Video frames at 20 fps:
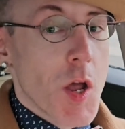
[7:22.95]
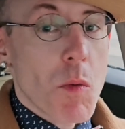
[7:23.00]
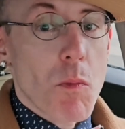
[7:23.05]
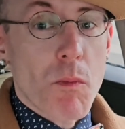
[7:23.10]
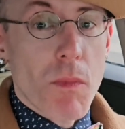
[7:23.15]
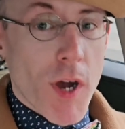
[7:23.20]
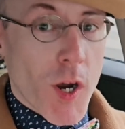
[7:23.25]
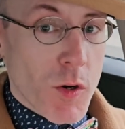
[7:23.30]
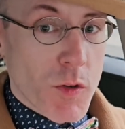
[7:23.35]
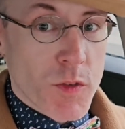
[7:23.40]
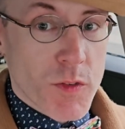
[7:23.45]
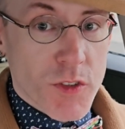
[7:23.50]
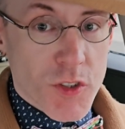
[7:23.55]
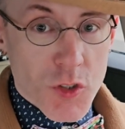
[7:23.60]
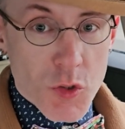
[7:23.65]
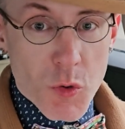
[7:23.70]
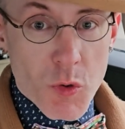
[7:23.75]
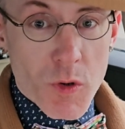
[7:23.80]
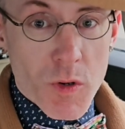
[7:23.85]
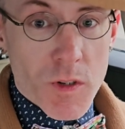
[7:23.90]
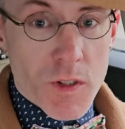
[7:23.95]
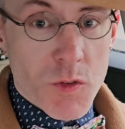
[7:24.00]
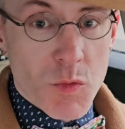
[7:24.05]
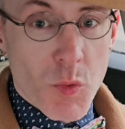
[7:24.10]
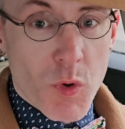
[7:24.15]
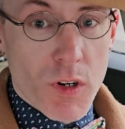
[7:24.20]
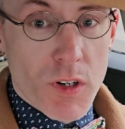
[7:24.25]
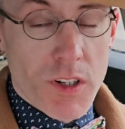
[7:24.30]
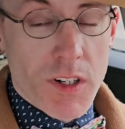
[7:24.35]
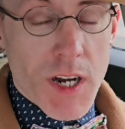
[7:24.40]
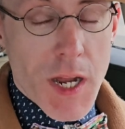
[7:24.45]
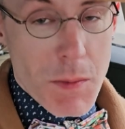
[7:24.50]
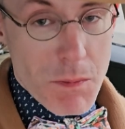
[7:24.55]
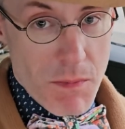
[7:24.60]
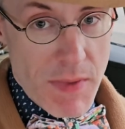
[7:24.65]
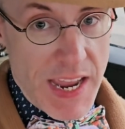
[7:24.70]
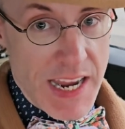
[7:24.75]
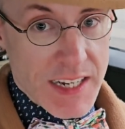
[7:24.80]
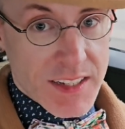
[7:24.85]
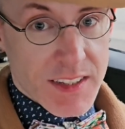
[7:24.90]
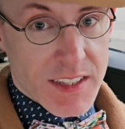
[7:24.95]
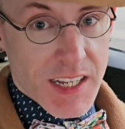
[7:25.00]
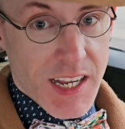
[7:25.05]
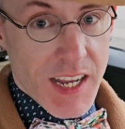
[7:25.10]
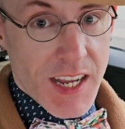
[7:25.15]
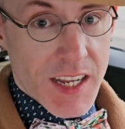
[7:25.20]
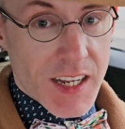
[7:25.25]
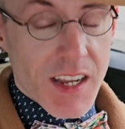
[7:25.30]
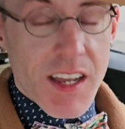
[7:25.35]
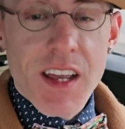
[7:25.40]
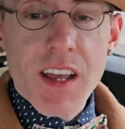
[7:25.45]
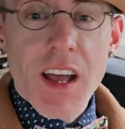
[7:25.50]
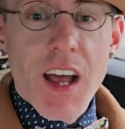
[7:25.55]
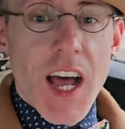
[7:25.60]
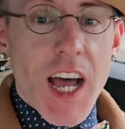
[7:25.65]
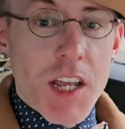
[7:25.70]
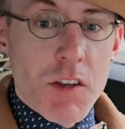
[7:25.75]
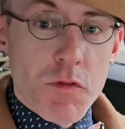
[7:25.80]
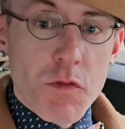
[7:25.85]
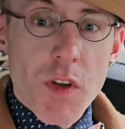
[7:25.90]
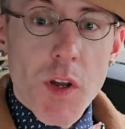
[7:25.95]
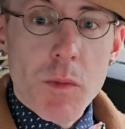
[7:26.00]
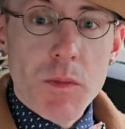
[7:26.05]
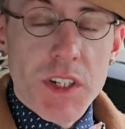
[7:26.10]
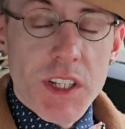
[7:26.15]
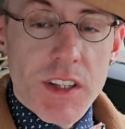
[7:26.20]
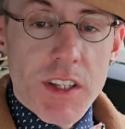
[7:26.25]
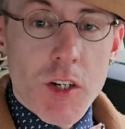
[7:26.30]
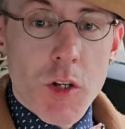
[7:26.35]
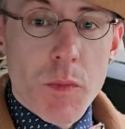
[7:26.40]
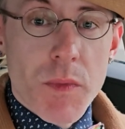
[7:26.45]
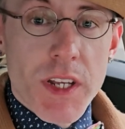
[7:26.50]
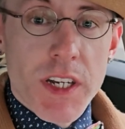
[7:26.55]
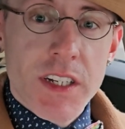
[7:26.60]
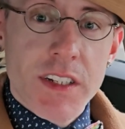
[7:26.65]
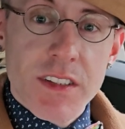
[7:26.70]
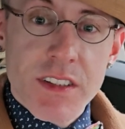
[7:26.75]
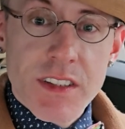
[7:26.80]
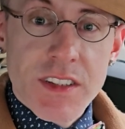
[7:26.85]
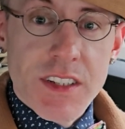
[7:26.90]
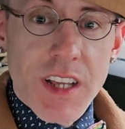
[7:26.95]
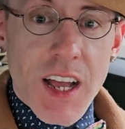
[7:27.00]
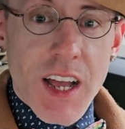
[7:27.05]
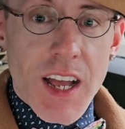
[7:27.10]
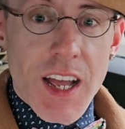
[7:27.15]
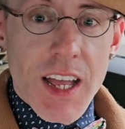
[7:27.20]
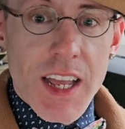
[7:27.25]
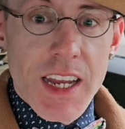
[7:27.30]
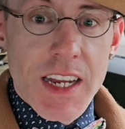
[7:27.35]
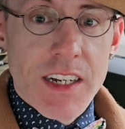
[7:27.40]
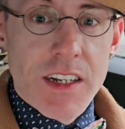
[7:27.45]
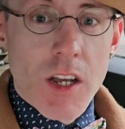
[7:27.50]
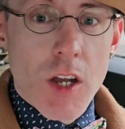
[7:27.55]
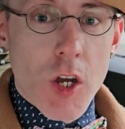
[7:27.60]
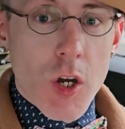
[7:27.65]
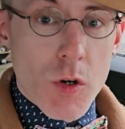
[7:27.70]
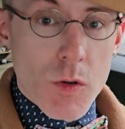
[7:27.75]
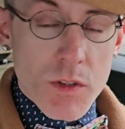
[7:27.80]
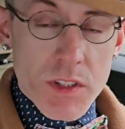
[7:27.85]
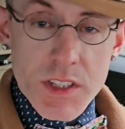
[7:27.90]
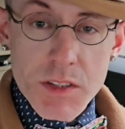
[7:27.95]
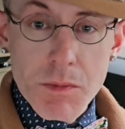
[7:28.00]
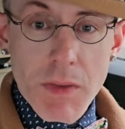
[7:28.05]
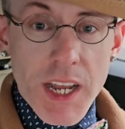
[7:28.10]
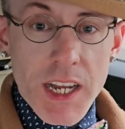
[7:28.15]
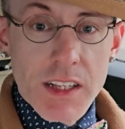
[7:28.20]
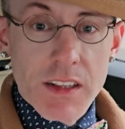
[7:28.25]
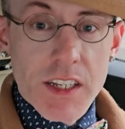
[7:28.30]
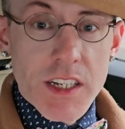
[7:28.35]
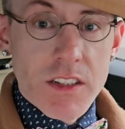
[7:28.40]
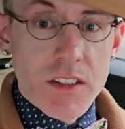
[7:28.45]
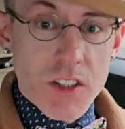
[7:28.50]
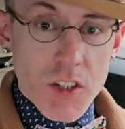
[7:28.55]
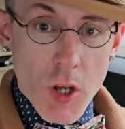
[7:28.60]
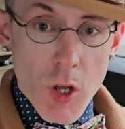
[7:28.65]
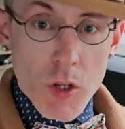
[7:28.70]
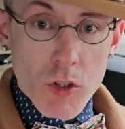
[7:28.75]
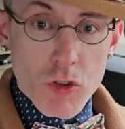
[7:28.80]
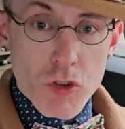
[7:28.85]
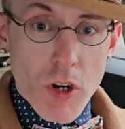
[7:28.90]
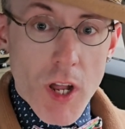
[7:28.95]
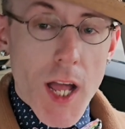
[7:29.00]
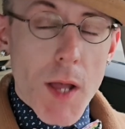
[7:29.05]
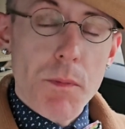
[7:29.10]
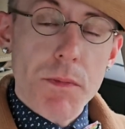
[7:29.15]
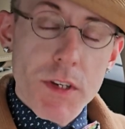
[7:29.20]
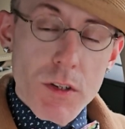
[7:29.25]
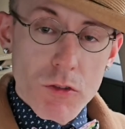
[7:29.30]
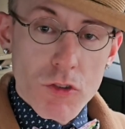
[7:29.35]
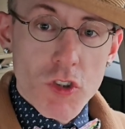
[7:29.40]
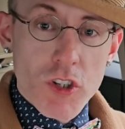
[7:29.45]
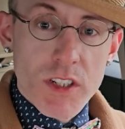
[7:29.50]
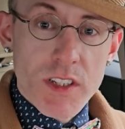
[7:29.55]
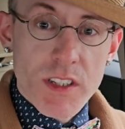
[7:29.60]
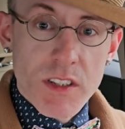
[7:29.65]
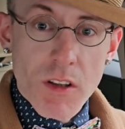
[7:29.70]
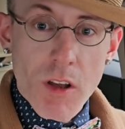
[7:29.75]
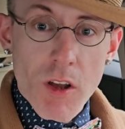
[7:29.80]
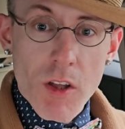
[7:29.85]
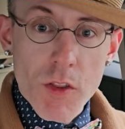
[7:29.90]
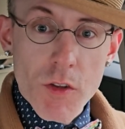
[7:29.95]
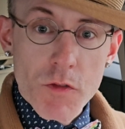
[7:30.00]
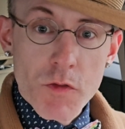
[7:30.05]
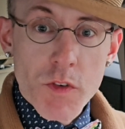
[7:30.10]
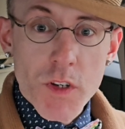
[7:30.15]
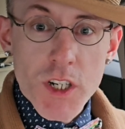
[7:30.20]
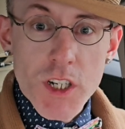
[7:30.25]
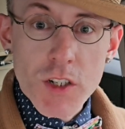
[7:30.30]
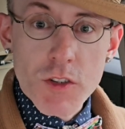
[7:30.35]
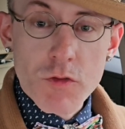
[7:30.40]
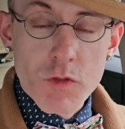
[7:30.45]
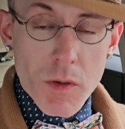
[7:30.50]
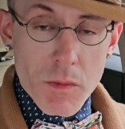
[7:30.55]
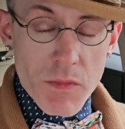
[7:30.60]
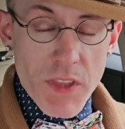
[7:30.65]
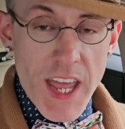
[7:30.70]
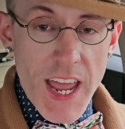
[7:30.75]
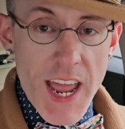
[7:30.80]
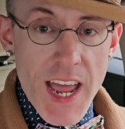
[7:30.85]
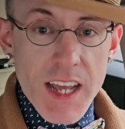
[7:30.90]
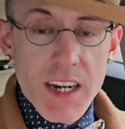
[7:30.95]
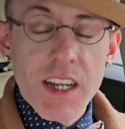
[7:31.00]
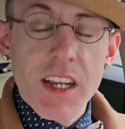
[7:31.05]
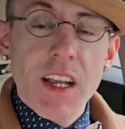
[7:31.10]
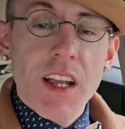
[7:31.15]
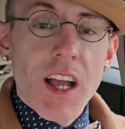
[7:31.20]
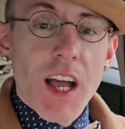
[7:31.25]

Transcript: Both stores were amazing. I filmed a little bit inside O'Smiley's doll shop. You just saw the footage from that.